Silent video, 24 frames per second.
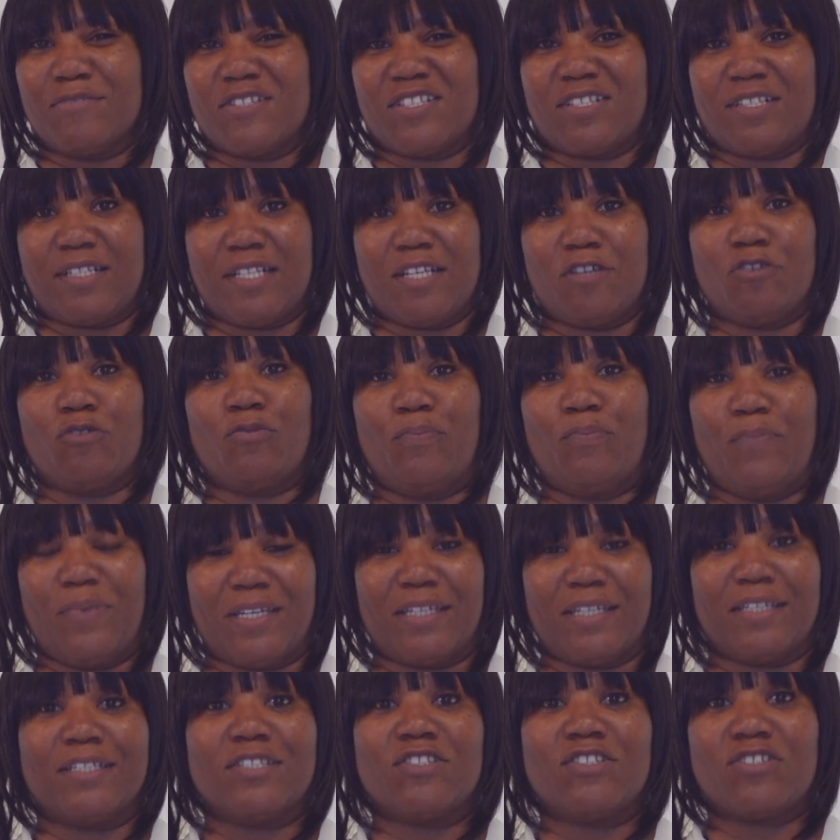still
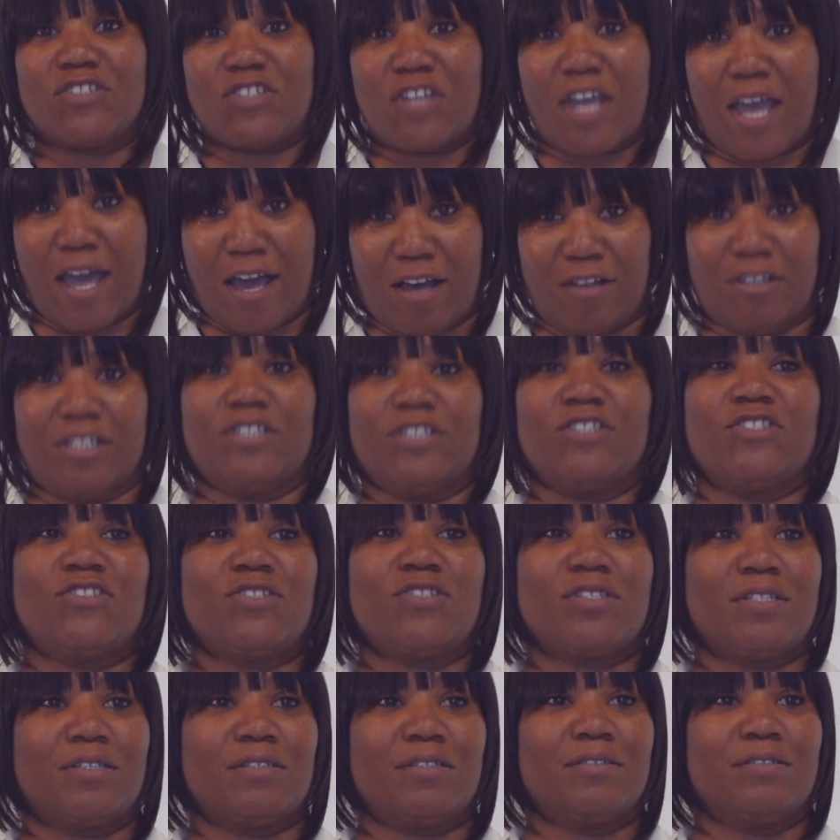being
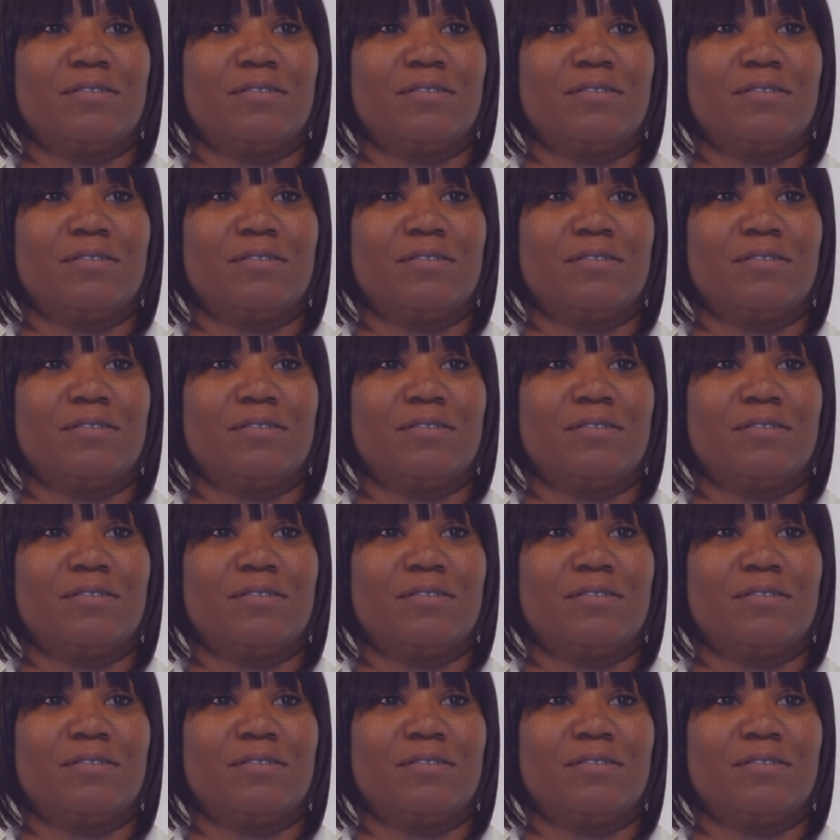challenged.